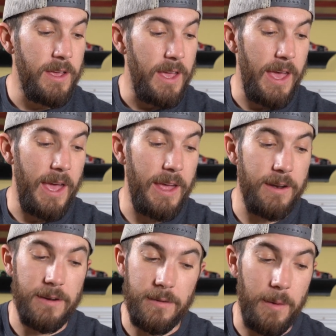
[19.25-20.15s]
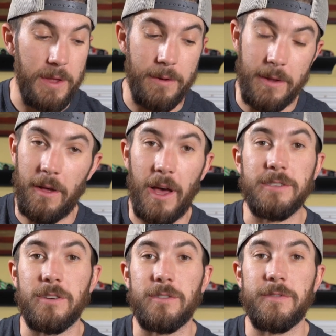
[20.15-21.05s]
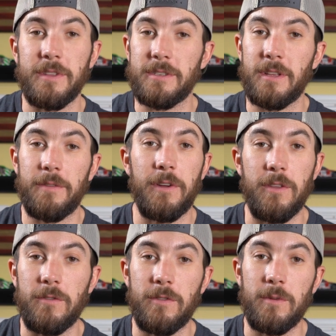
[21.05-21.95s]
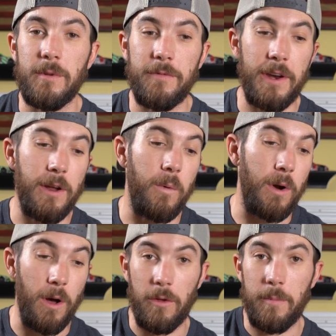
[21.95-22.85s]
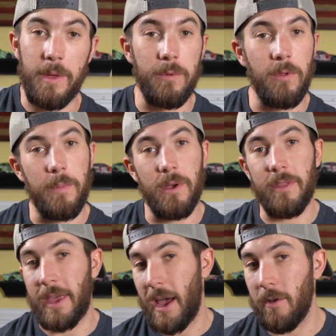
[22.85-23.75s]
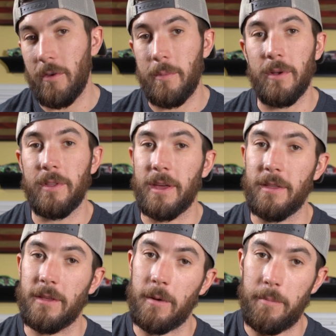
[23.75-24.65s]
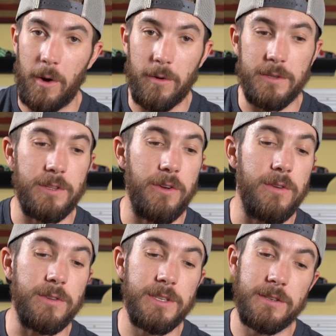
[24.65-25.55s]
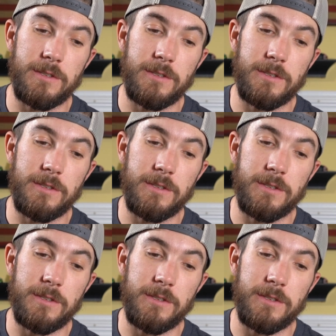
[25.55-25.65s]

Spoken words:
And I mean, hell, I search for this stuff on YouTube to find out what other people are building, how they're building it, the components they're using.